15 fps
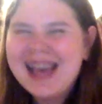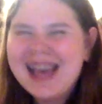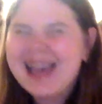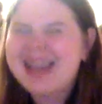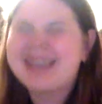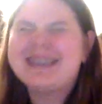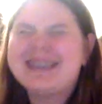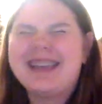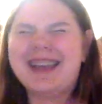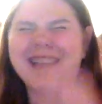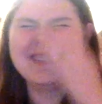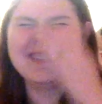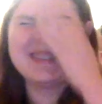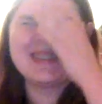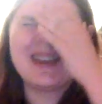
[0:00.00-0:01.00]
I can't
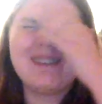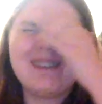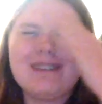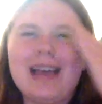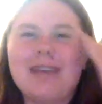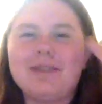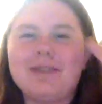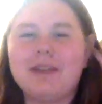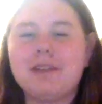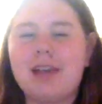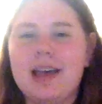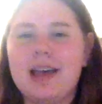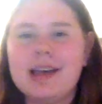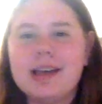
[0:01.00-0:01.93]
stop laughing. Okay.